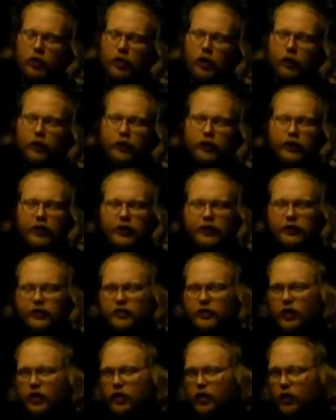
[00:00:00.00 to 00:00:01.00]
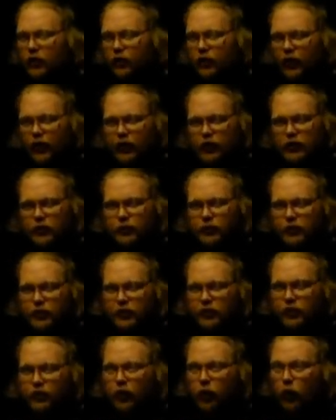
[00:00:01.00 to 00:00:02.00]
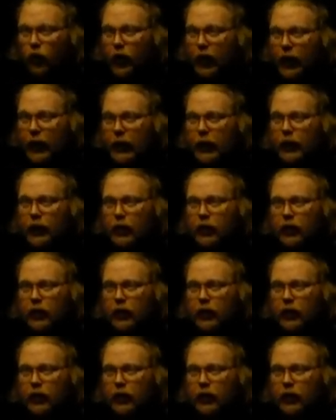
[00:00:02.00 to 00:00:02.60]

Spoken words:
Everything is done in a very specific way